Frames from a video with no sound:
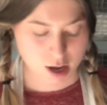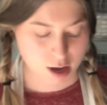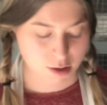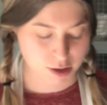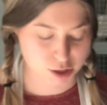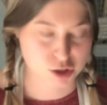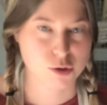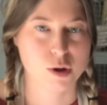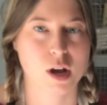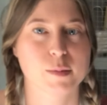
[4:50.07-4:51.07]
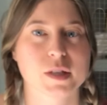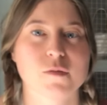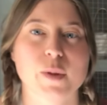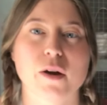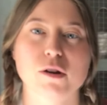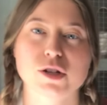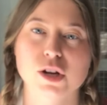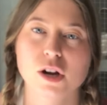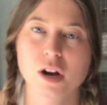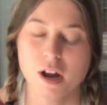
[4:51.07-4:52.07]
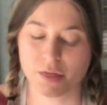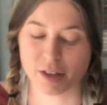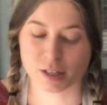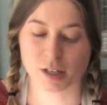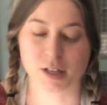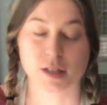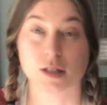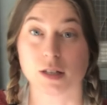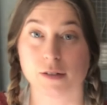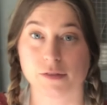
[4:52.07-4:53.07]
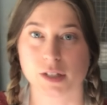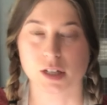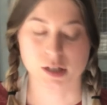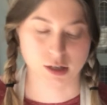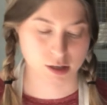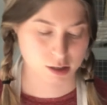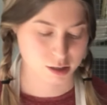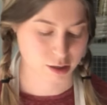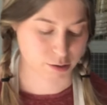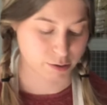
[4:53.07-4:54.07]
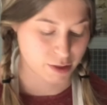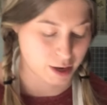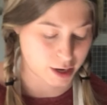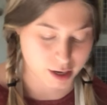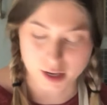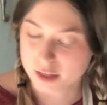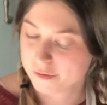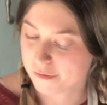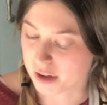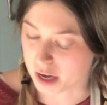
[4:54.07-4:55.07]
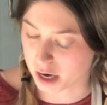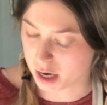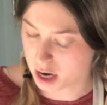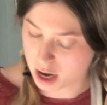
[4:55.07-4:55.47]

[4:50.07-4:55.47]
and then 2 cups of powdered sugar, and this is sifted so that it is fine.